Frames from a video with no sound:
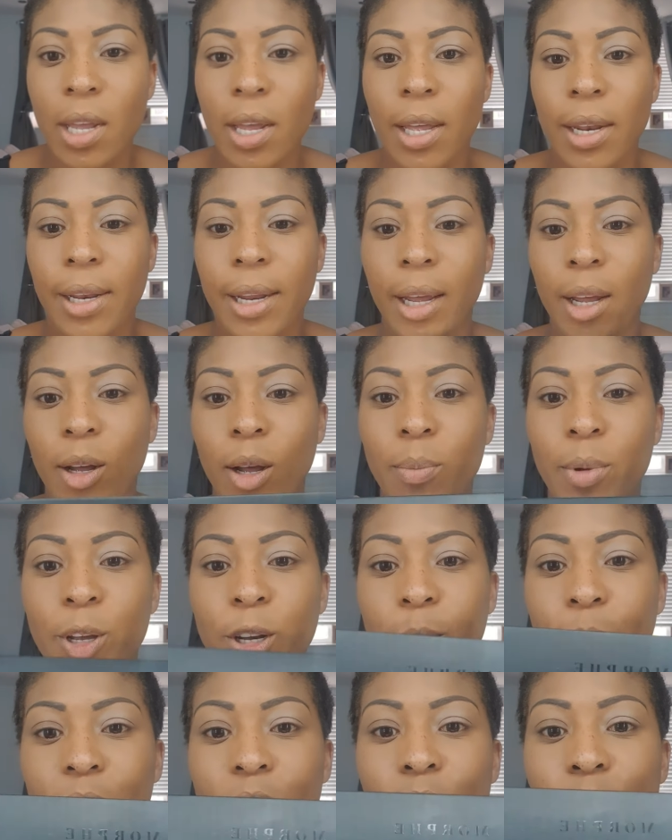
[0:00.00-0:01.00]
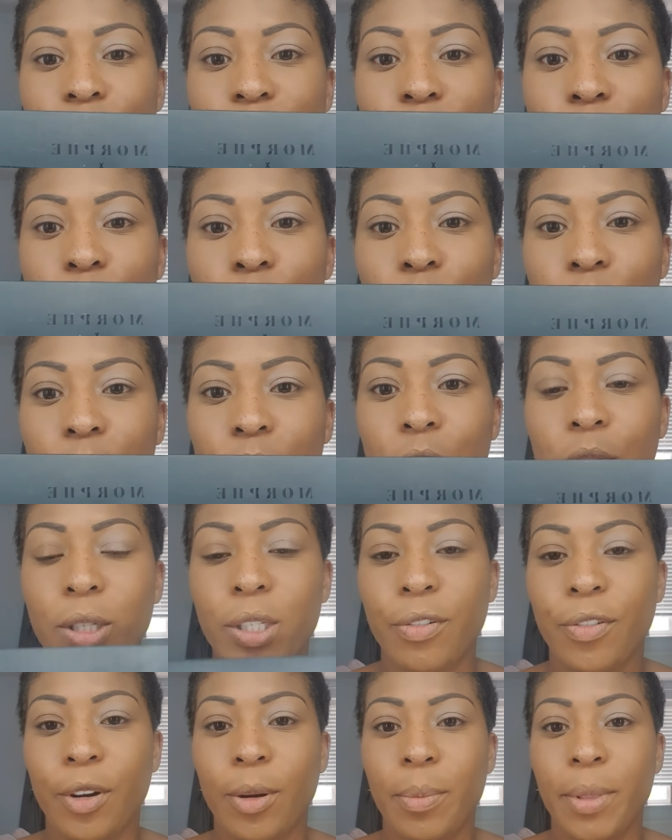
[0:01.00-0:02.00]
Now I'm going to be using all the colours
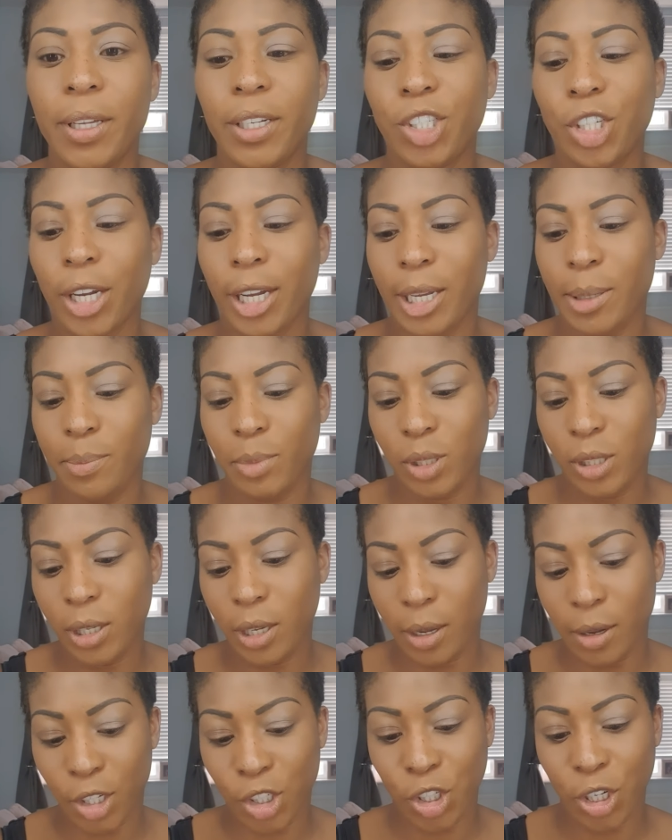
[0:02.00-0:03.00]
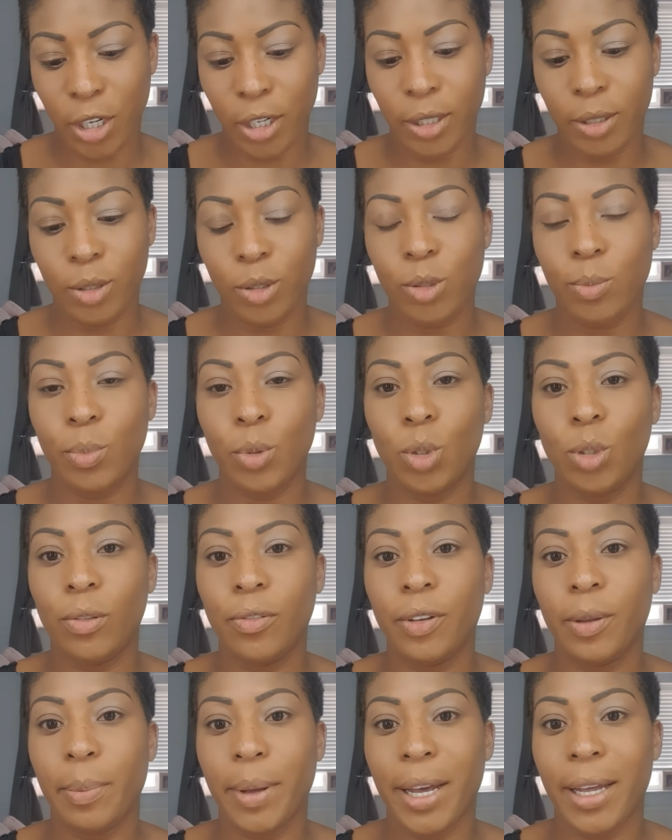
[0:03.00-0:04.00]
from the James Charles
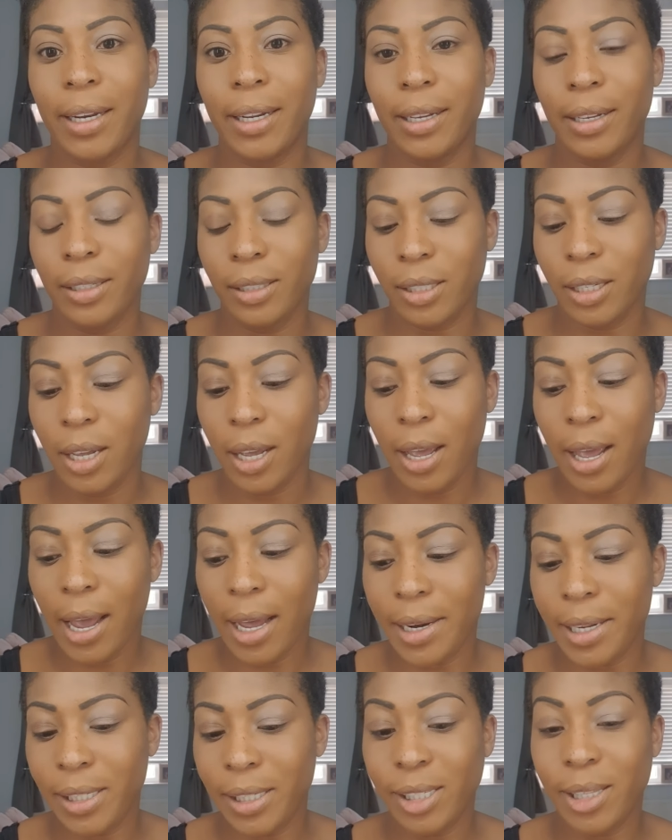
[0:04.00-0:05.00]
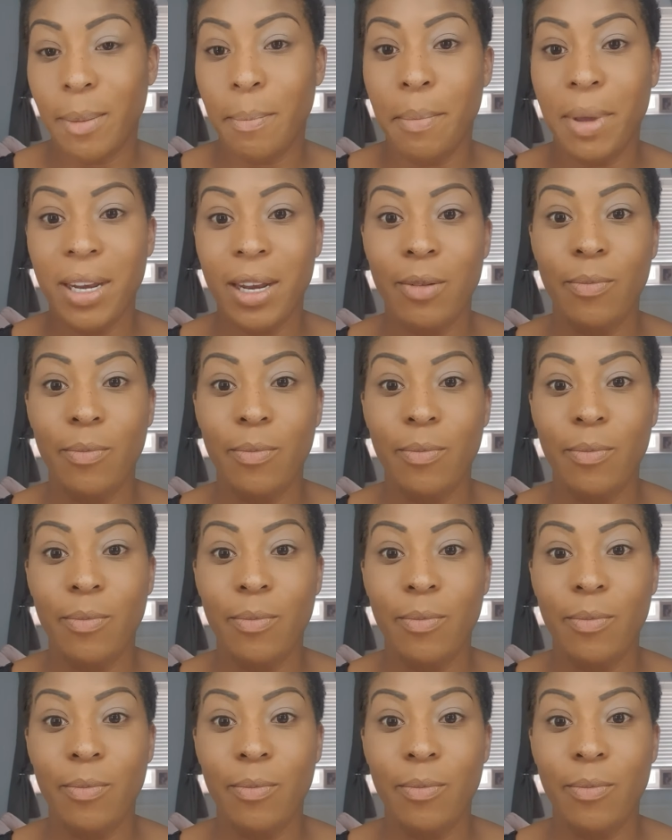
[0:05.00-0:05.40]
Morphe palette, and this is the mini